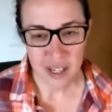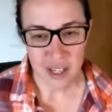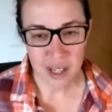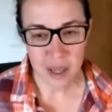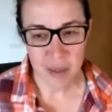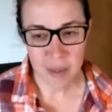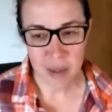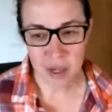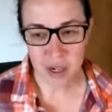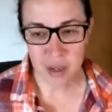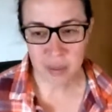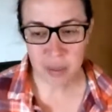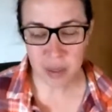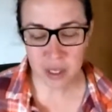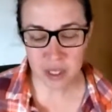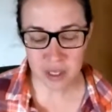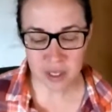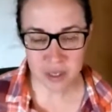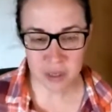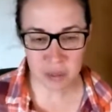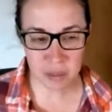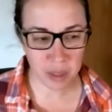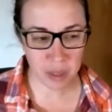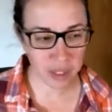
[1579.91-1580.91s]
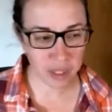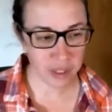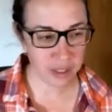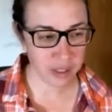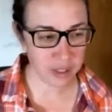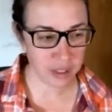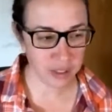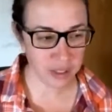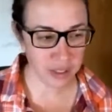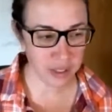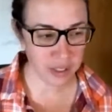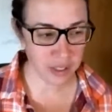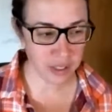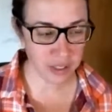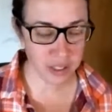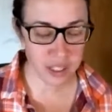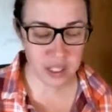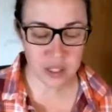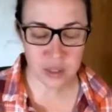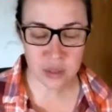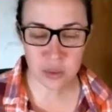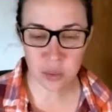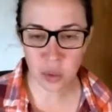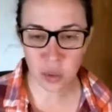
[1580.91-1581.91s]
And I plan to make at
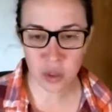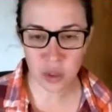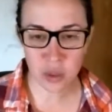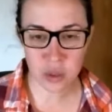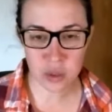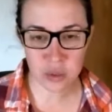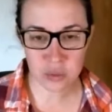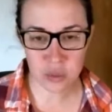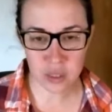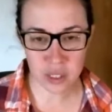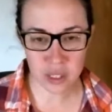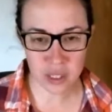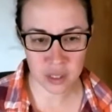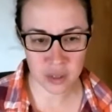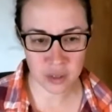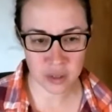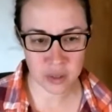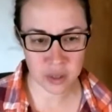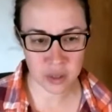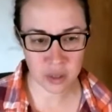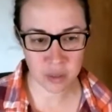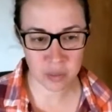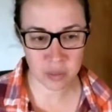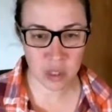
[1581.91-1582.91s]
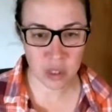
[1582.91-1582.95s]
least 1 or 2 videos,